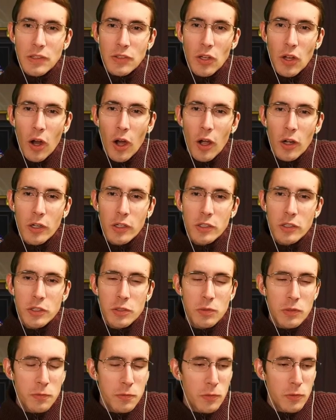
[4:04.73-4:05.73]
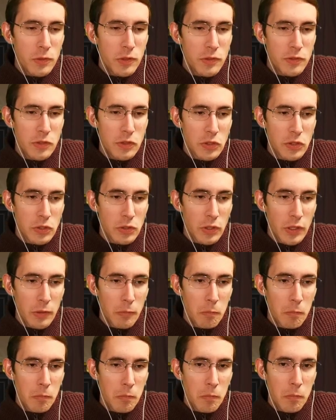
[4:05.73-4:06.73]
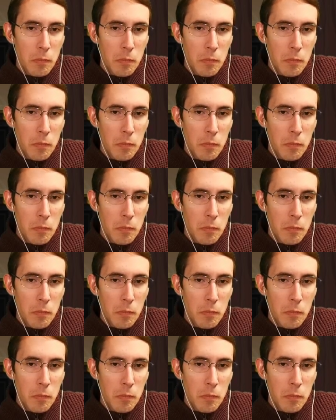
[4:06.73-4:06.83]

it's harder to afford the Centurion.